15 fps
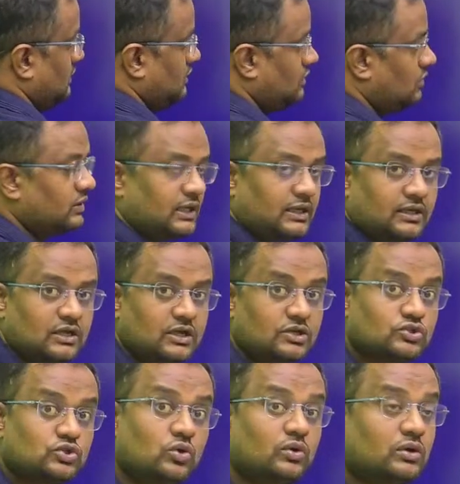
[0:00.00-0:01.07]
Okay,
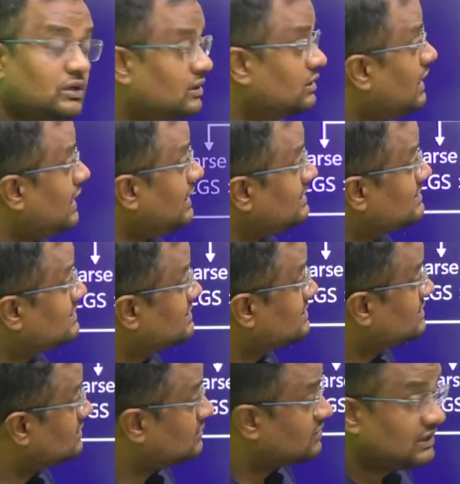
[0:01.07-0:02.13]
so
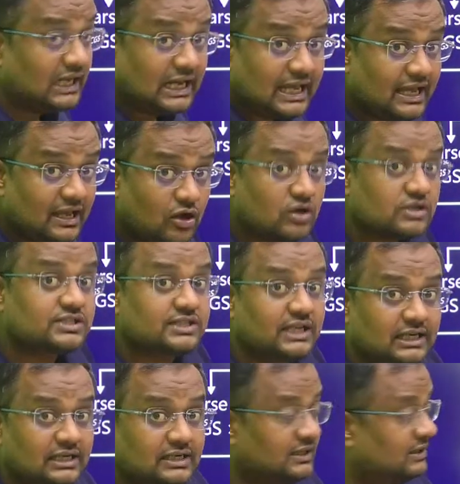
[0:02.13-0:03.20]
guys, clay or
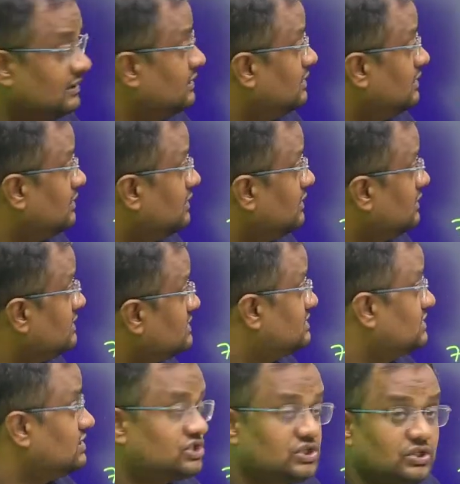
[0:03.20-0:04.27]
silt is
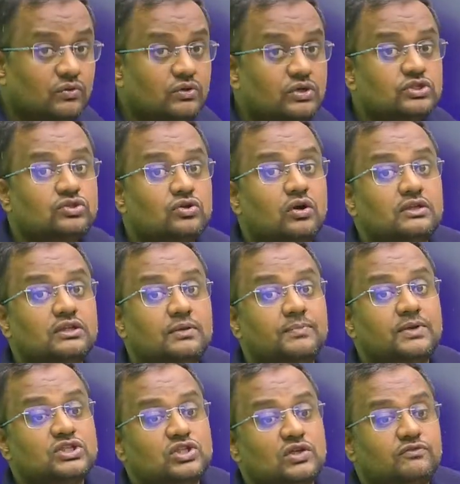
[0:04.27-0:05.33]
distinguished on the
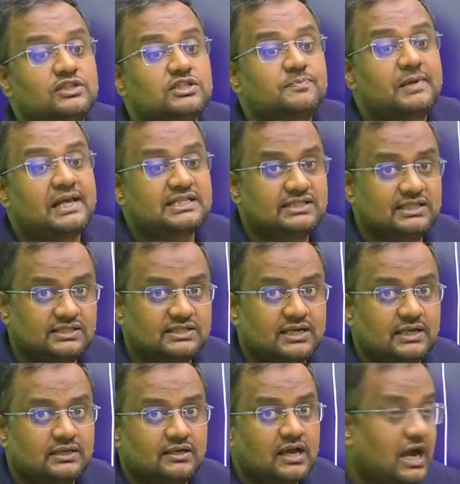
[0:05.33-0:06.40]
basis of this plasticity
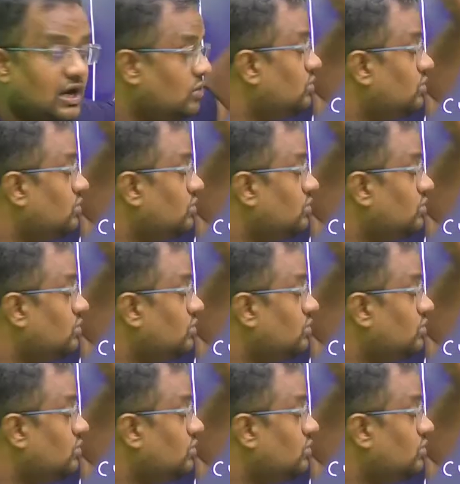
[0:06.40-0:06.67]
chart. How?